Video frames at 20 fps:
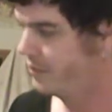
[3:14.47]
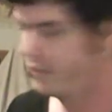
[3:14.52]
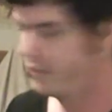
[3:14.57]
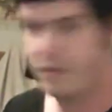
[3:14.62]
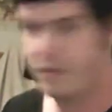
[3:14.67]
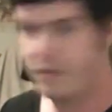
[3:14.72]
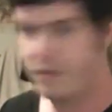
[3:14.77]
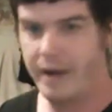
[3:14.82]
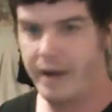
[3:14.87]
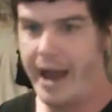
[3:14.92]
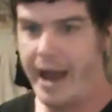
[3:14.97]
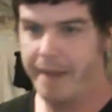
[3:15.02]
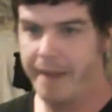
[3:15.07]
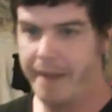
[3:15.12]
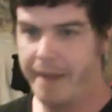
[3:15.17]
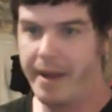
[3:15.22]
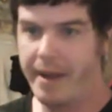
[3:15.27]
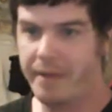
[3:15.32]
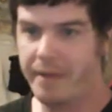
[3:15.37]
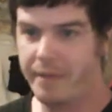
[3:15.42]
I had it
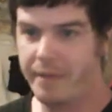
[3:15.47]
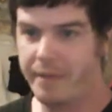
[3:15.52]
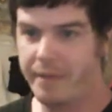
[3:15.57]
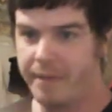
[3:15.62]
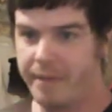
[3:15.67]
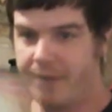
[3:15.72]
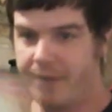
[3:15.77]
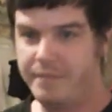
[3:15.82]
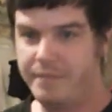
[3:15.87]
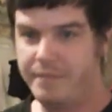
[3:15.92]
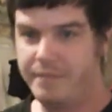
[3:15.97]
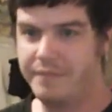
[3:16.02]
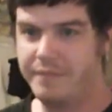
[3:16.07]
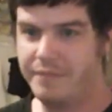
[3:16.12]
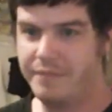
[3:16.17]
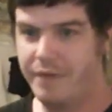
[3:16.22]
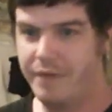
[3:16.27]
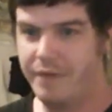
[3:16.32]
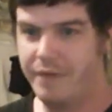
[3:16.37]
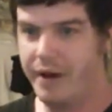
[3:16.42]
backwards, but
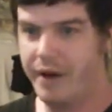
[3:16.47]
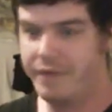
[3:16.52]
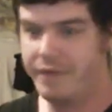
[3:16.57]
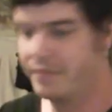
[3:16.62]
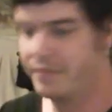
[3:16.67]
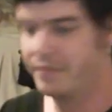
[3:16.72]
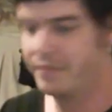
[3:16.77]
whatever.